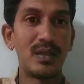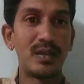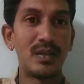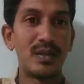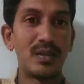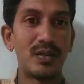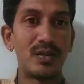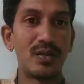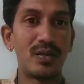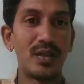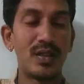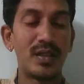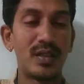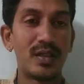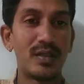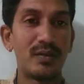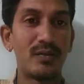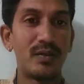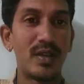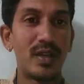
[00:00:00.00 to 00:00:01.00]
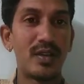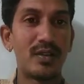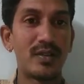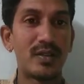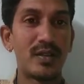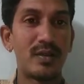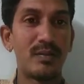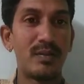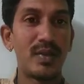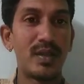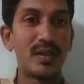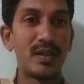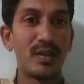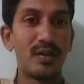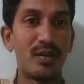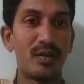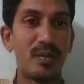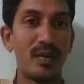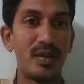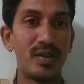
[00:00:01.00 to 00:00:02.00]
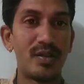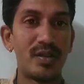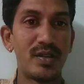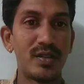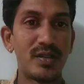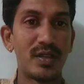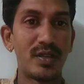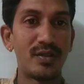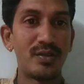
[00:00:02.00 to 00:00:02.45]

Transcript: So in that we have some basic operations on